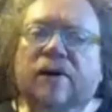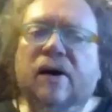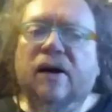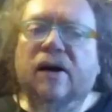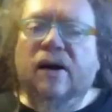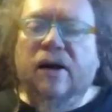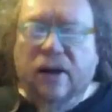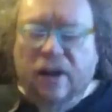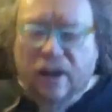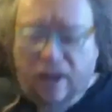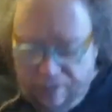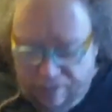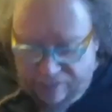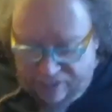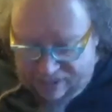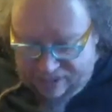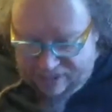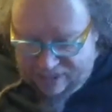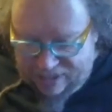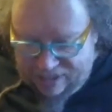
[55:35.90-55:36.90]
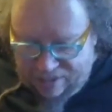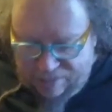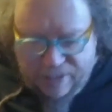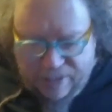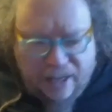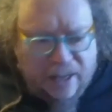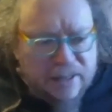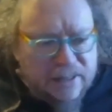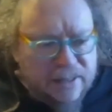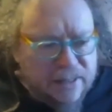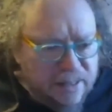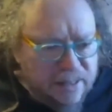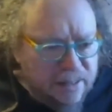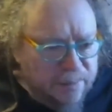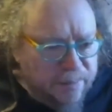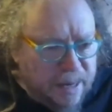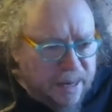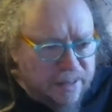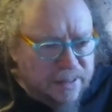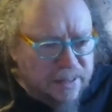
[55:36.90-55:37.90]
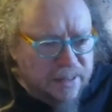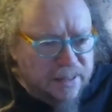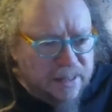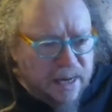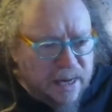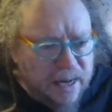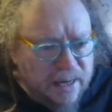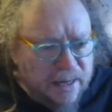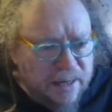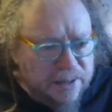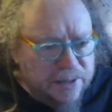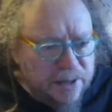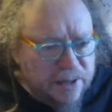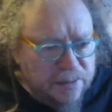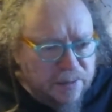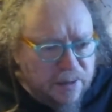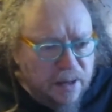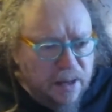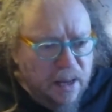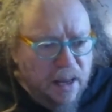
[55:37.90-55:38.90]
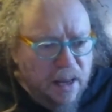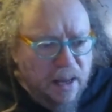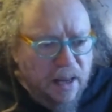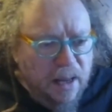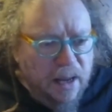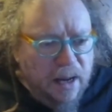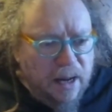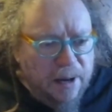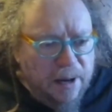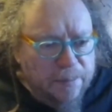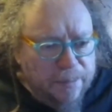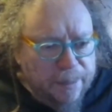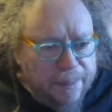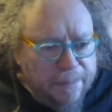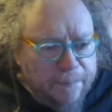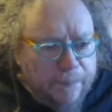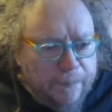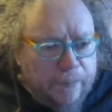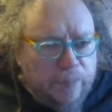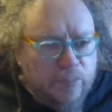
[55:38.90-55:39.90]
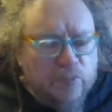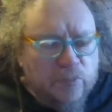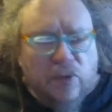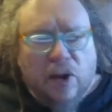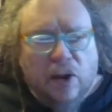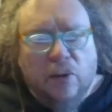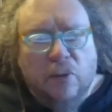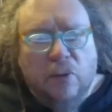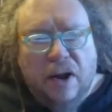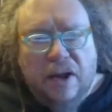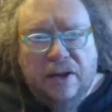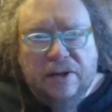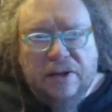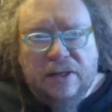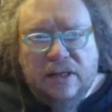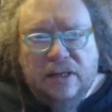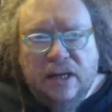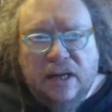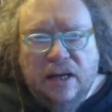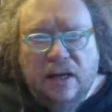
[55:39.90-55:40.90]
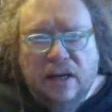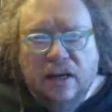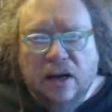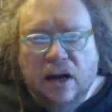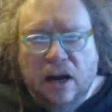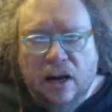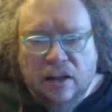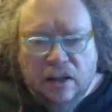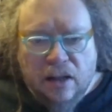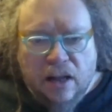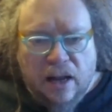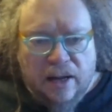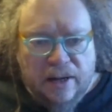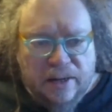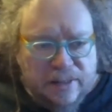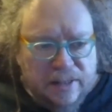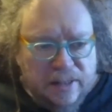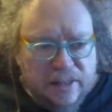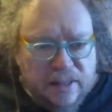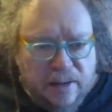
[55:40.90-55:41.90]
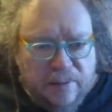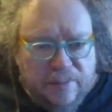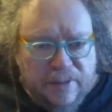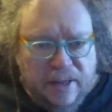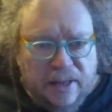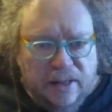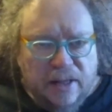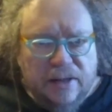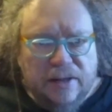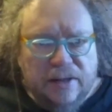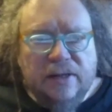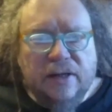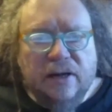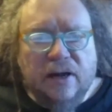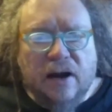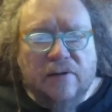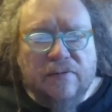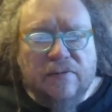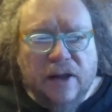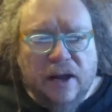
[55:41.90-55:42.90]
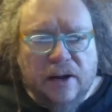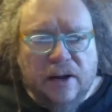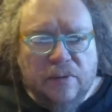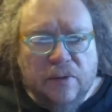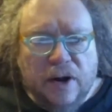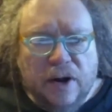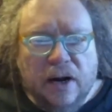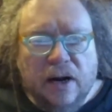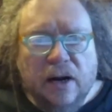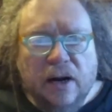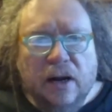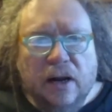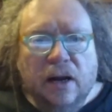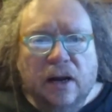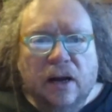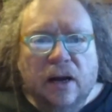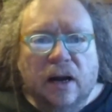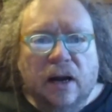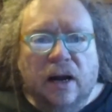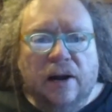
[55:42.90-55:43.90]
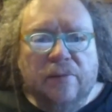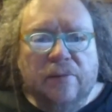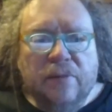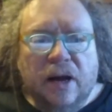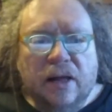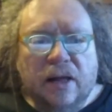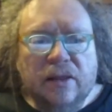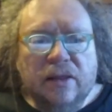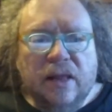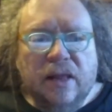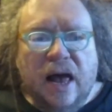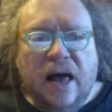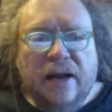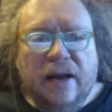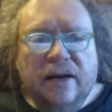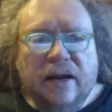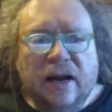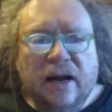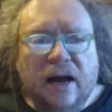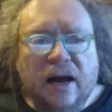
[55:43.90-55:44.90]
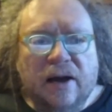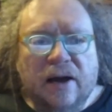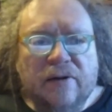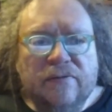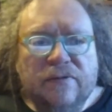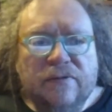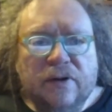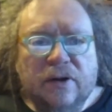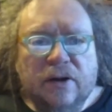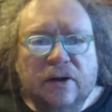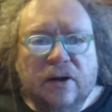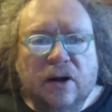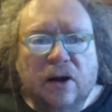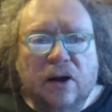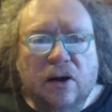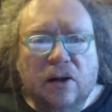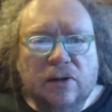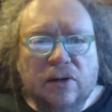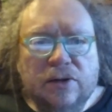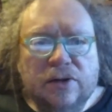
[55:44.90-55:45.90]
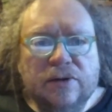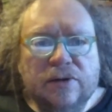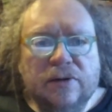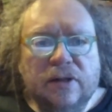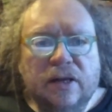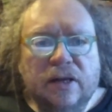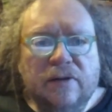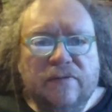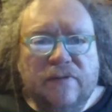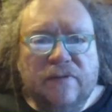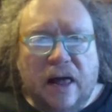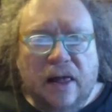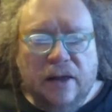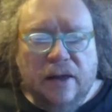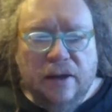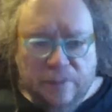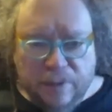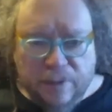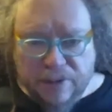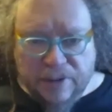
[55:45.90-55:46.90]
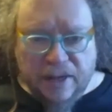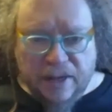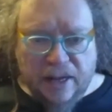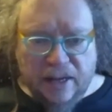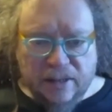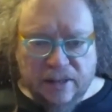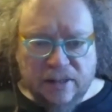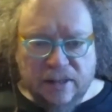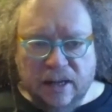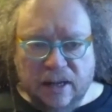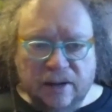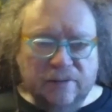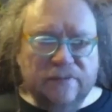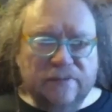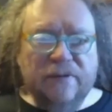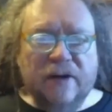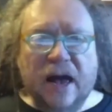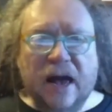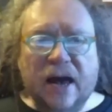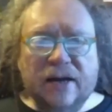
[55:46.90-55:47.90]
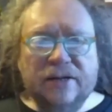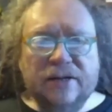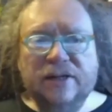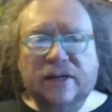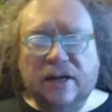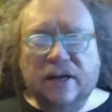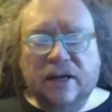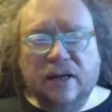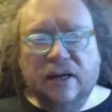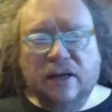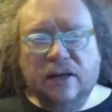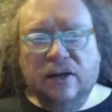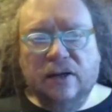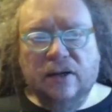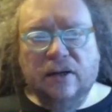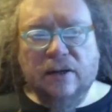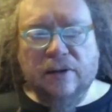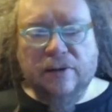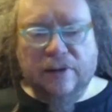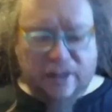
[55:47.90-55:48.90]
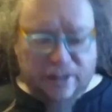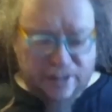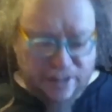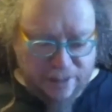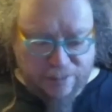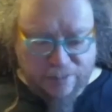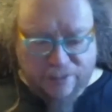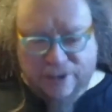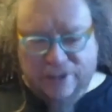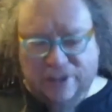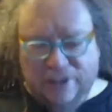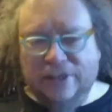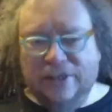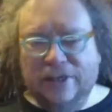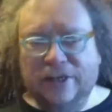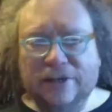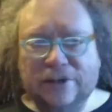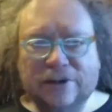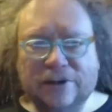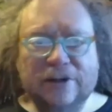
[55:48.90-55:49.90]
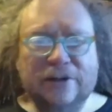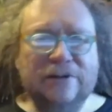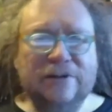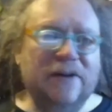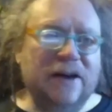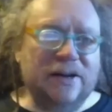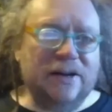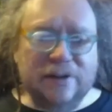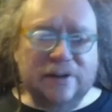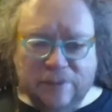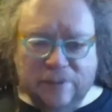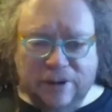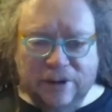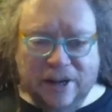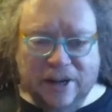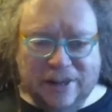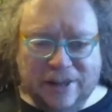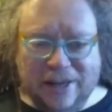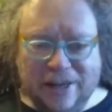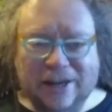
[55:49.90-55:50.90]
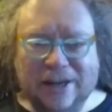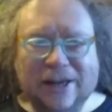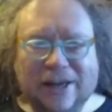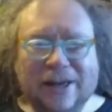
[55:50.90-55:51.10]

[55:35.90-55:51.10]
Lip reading: I want to say something else just about society in general. What you see online is the same thing that you see offline, where a lot of culturally valuable things like fashion, oh, I shouldn't point to this t-shirt as fashion, but you get the idea,